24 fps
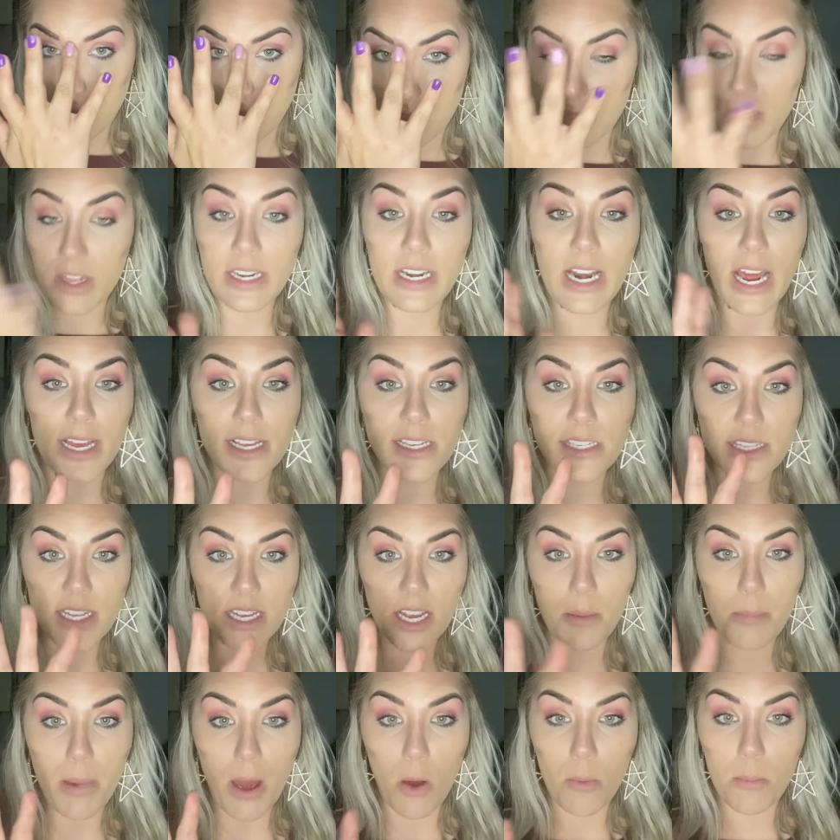The nice thing
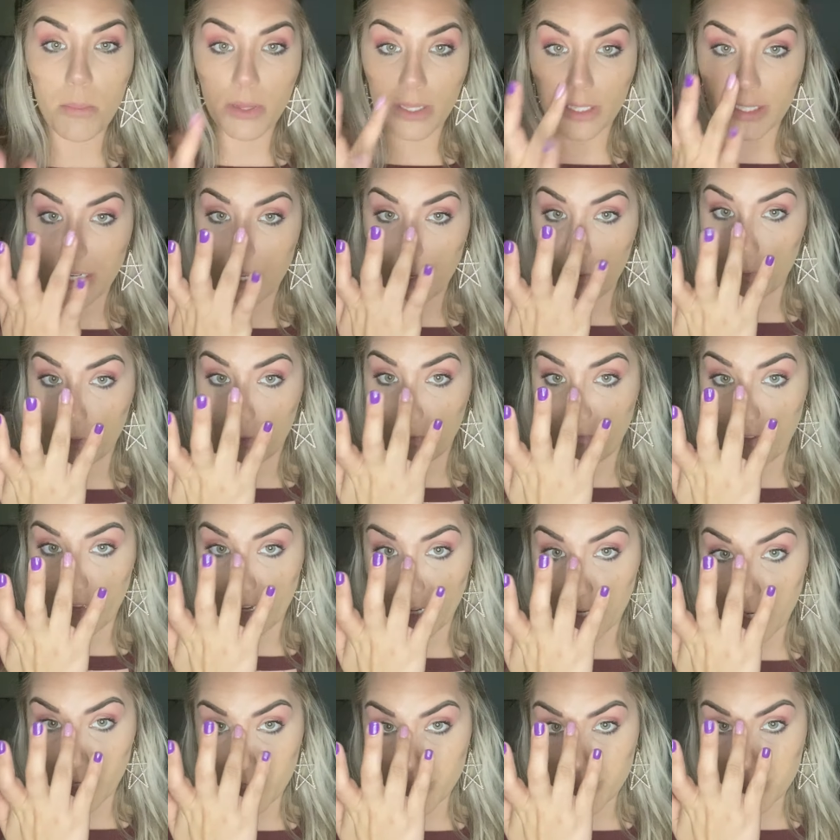about blending with
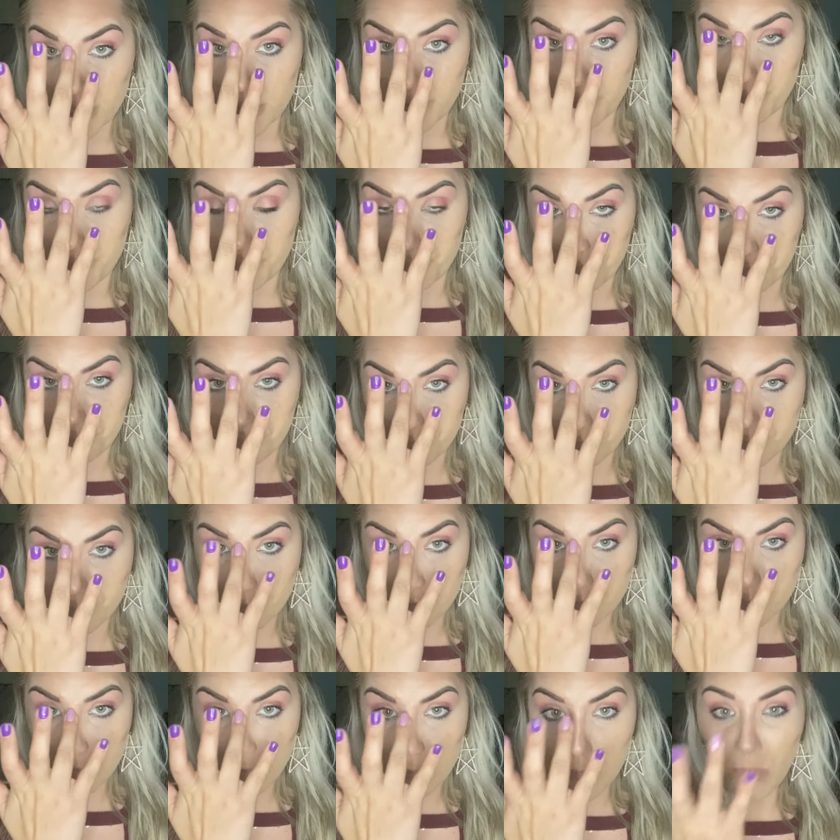fingers
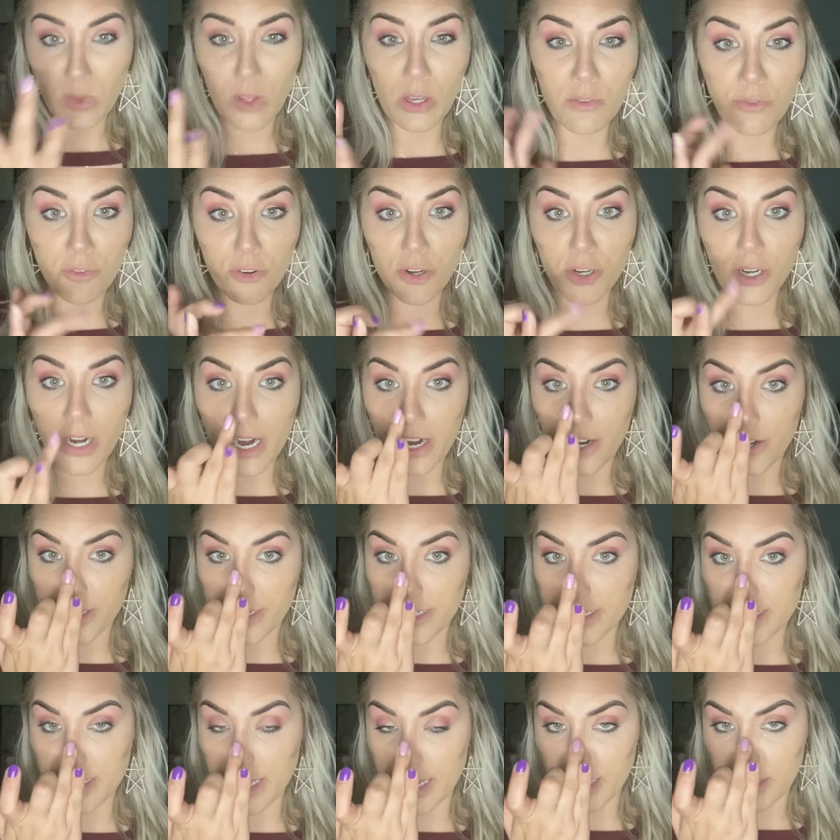for
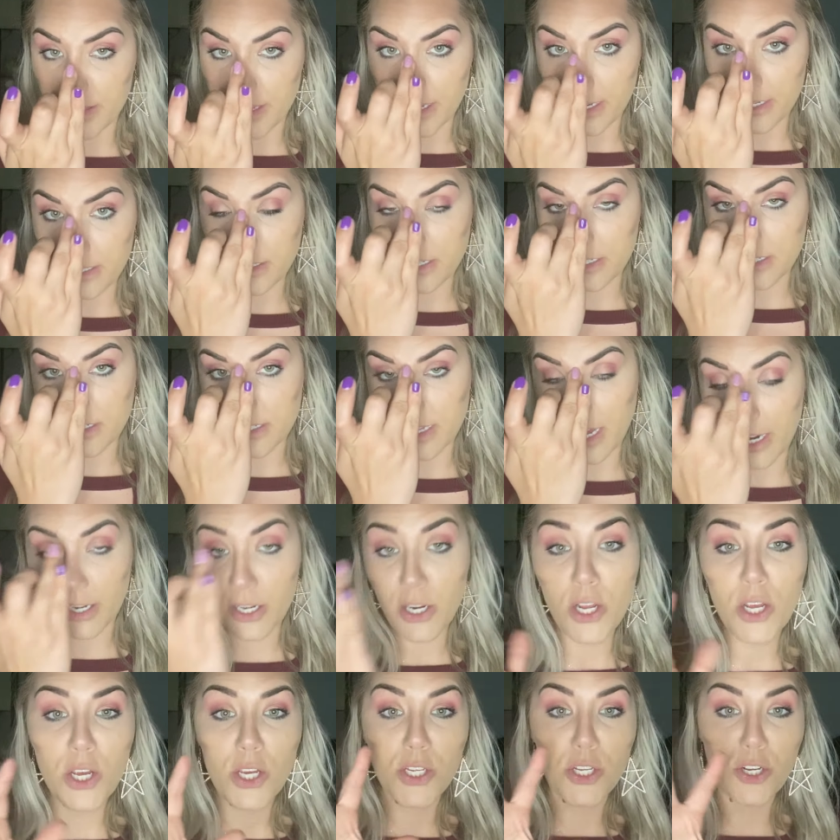areas like this is that
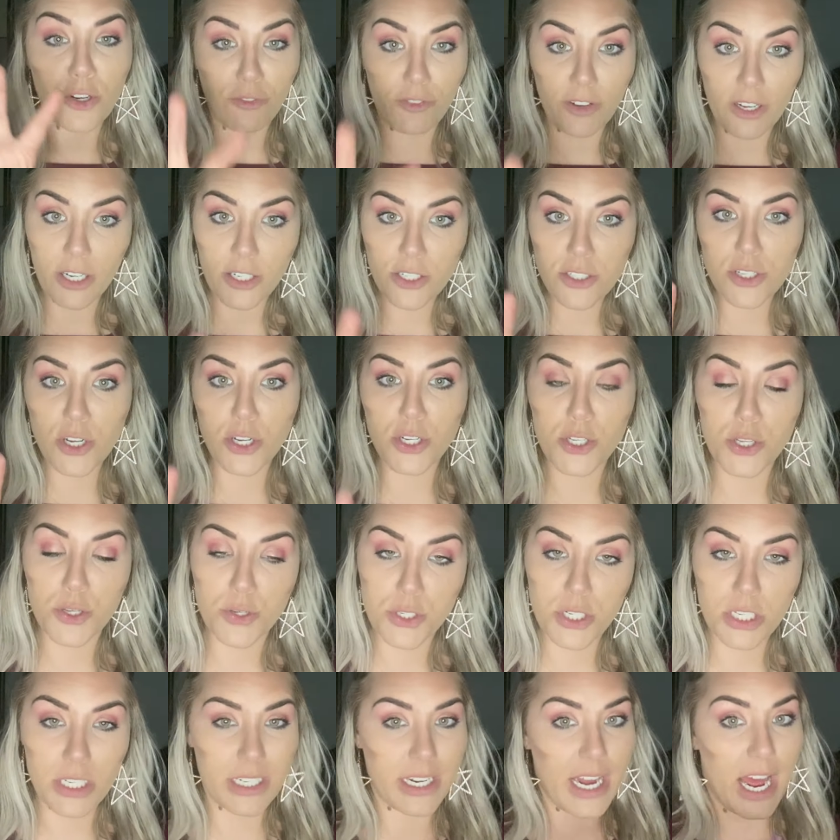your fingers are
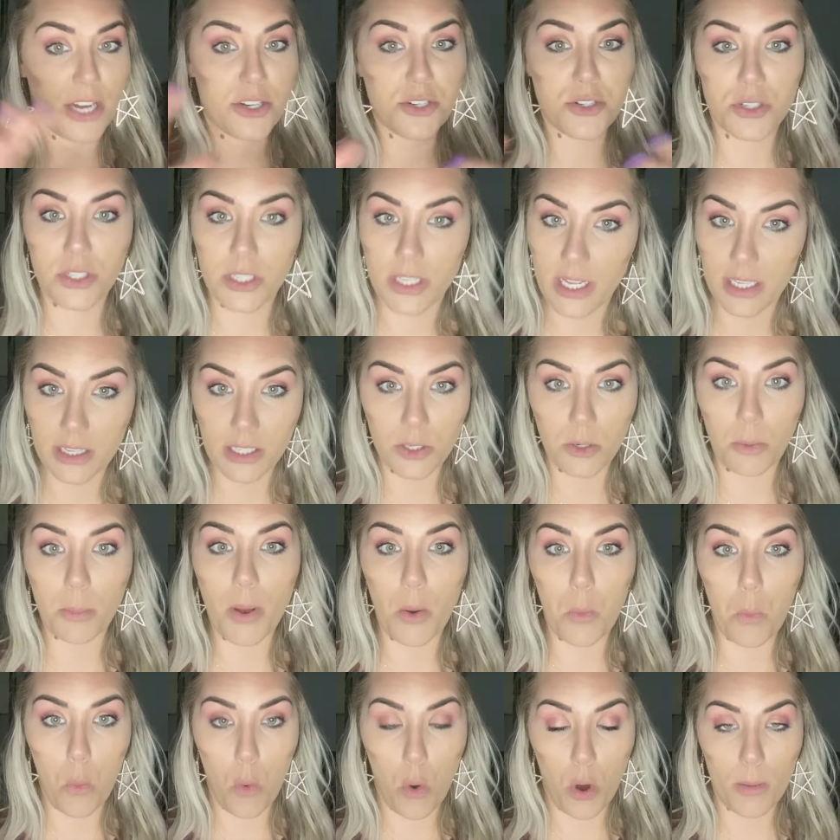usually naturally a little
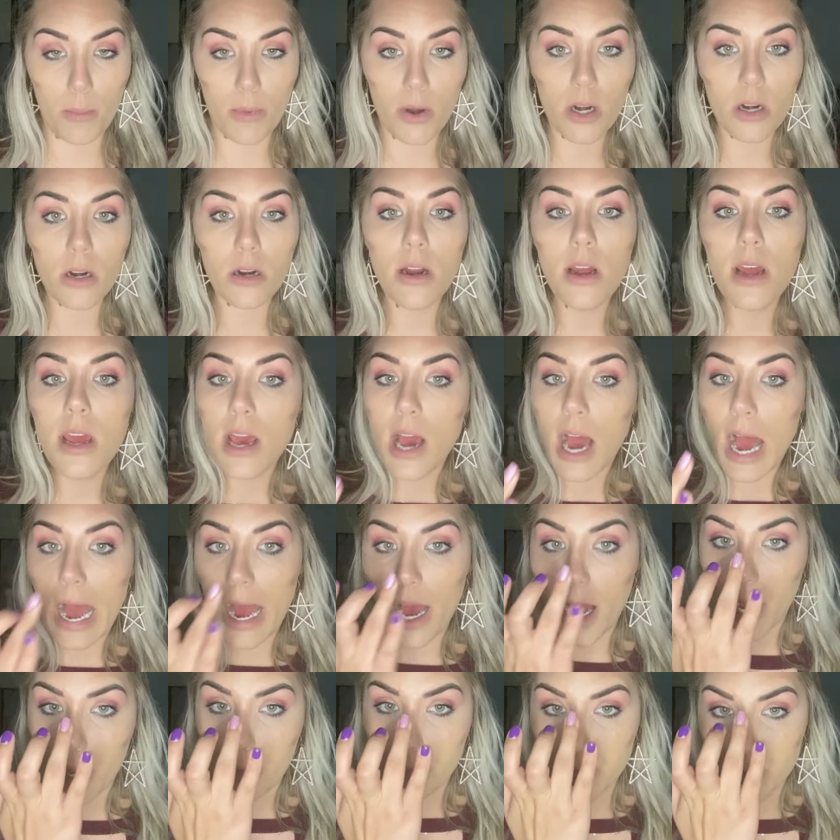bit warmer.
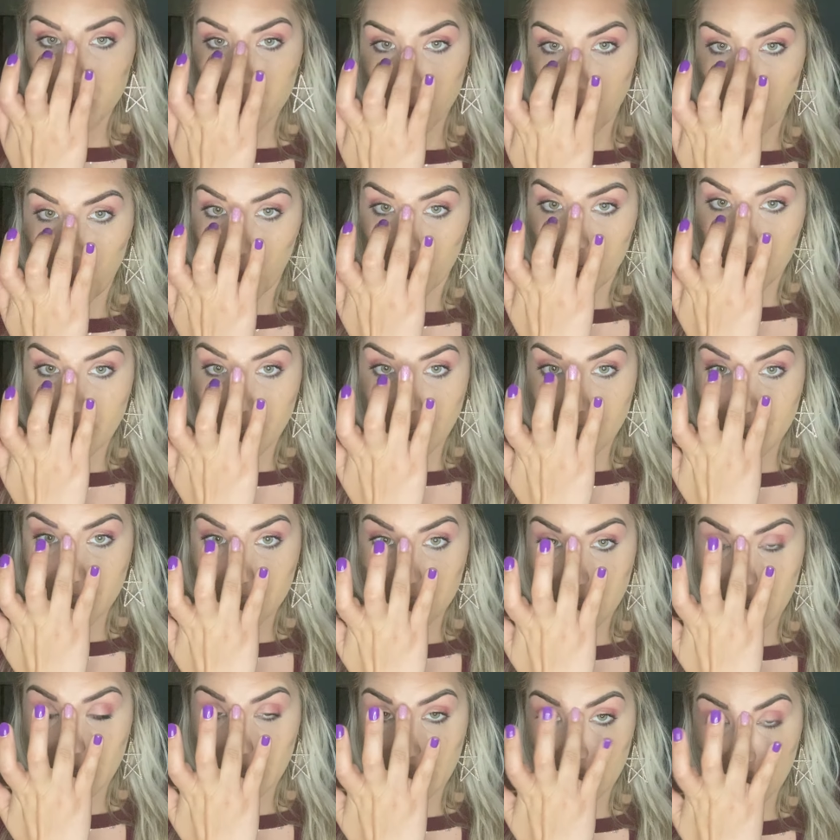So what it does is
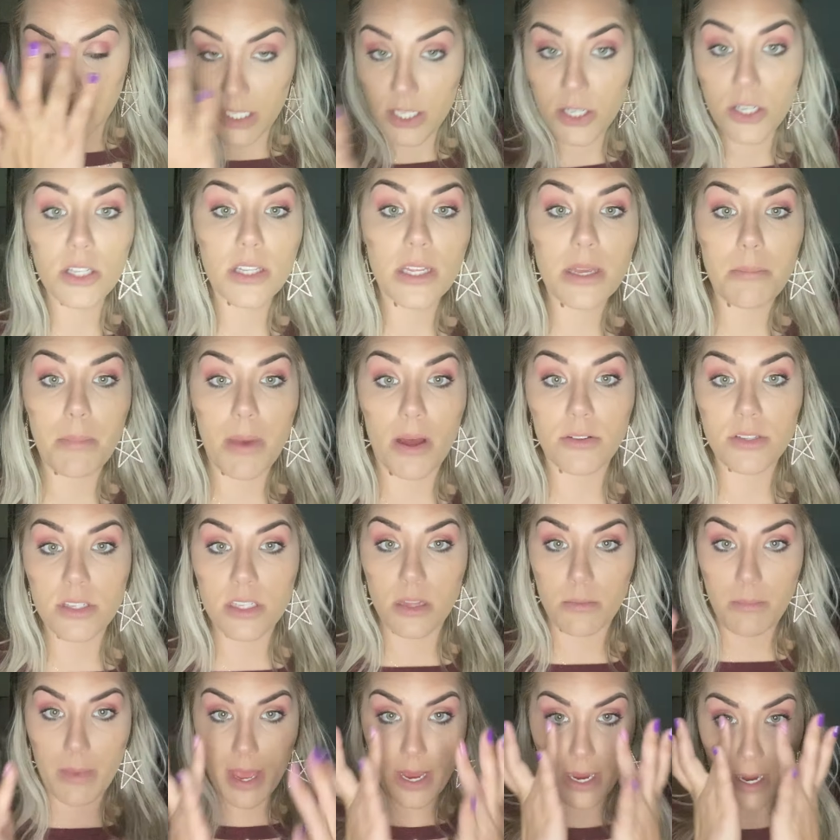it literally melts
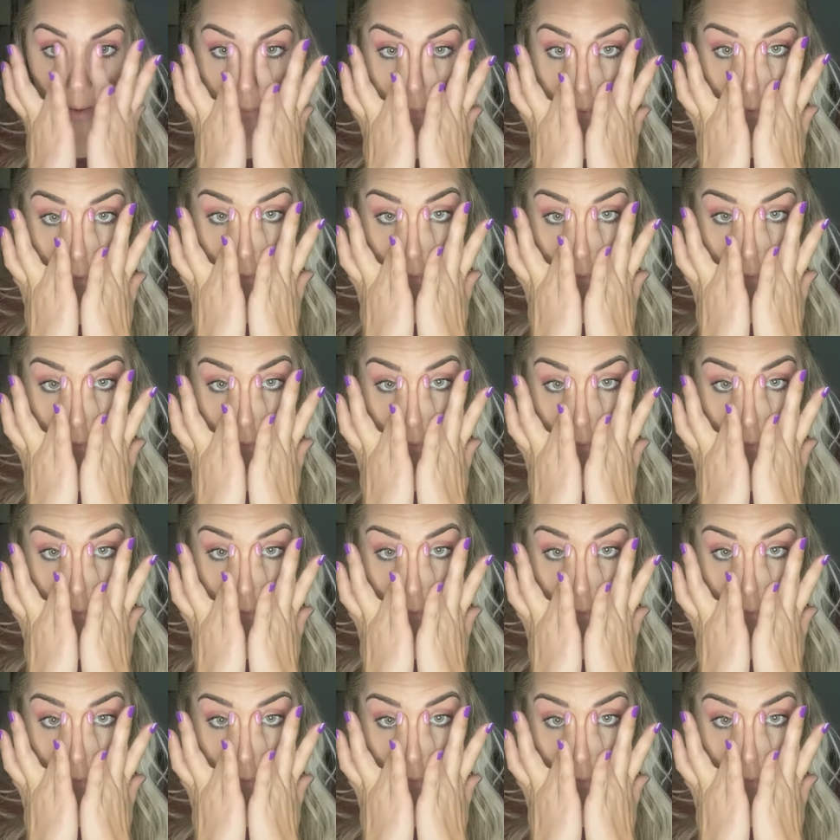the makeup